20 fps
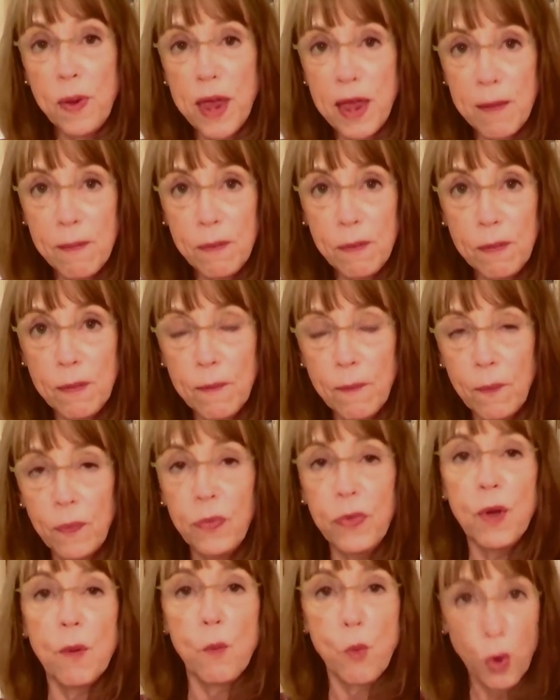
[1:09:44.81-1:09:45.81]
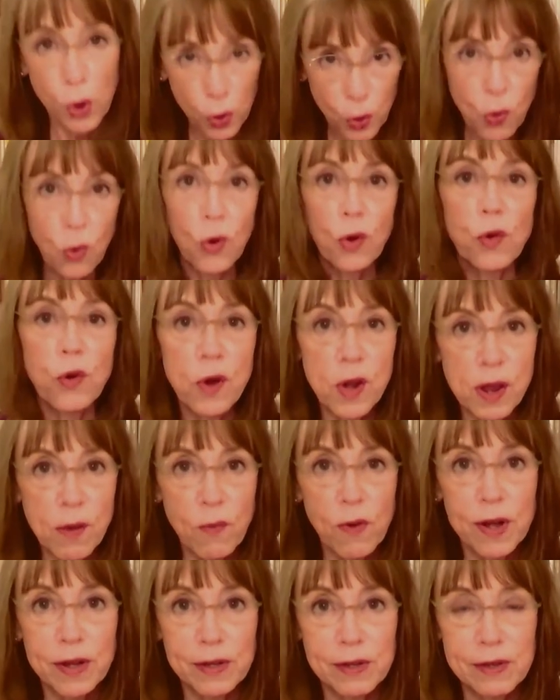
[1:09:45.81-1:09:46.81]
him the more cornered he
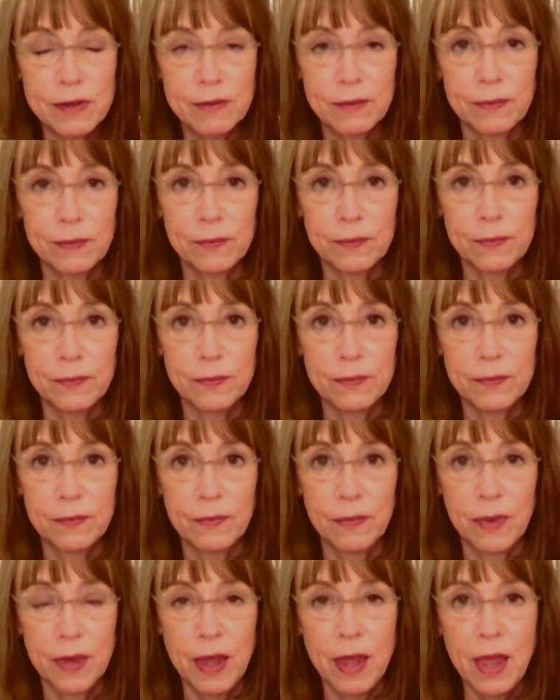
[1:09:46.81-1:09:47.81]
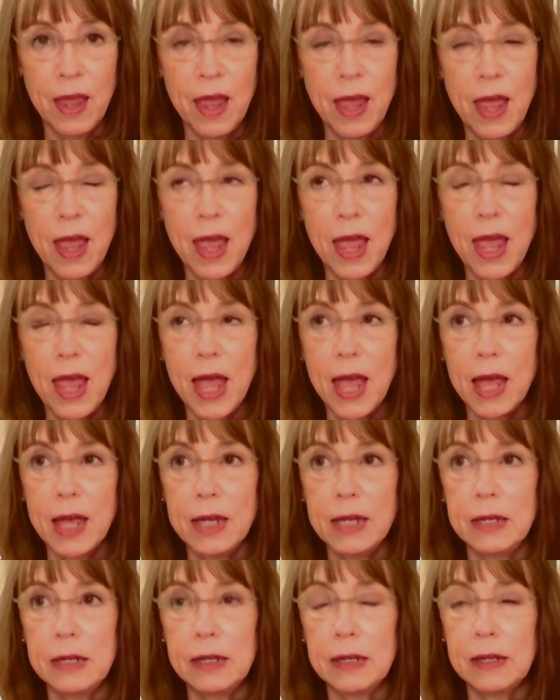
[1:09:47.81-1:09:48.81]
was
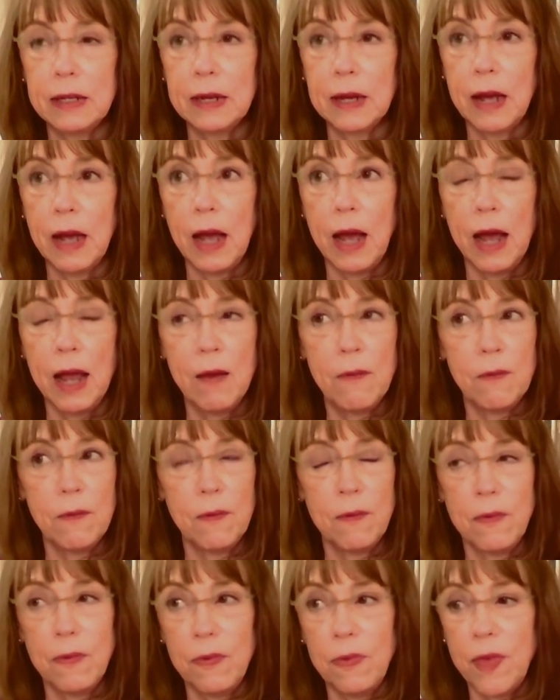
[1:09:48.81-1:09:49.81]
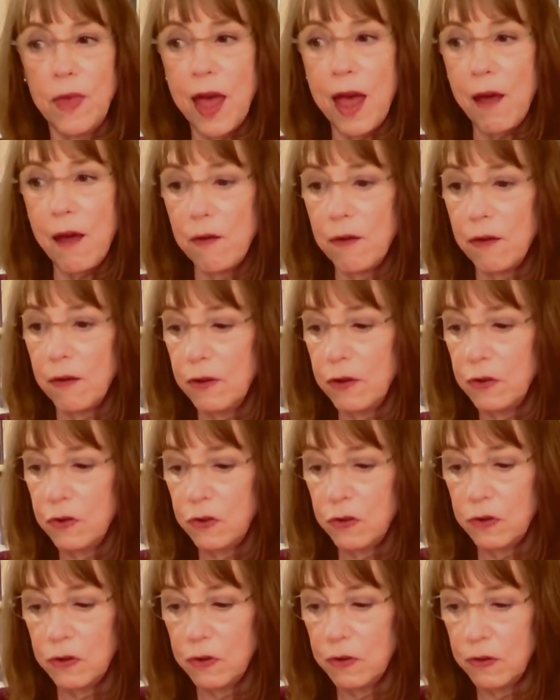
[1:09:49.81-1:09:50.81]
and it, that
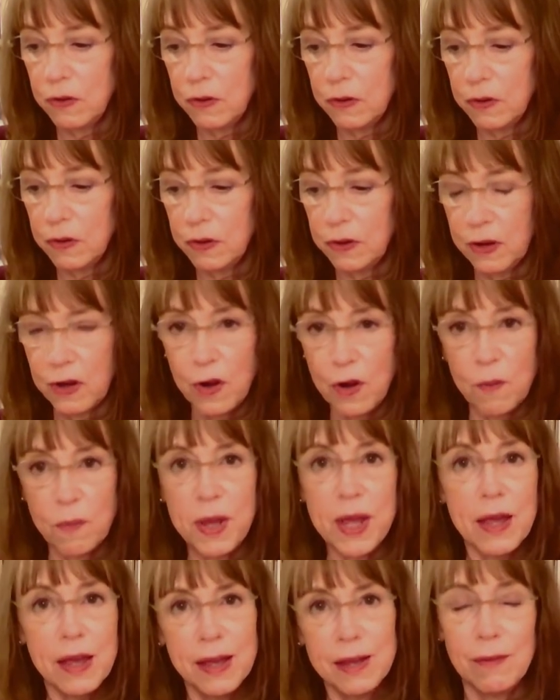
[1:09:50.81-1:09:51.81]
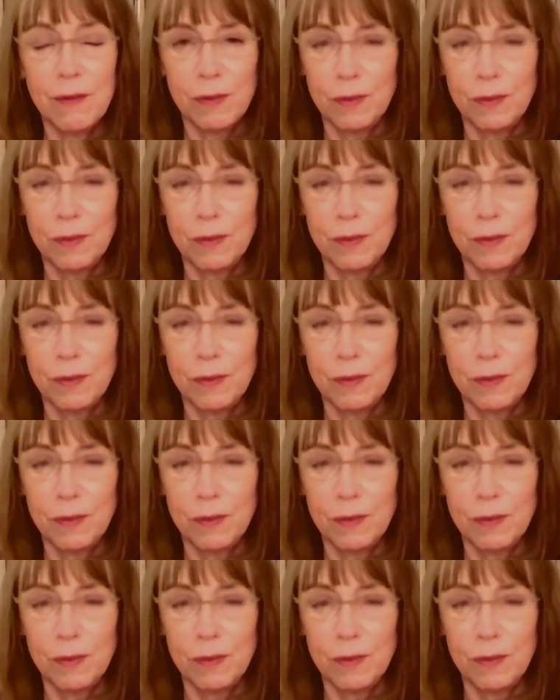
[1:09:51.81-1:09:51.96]
you know because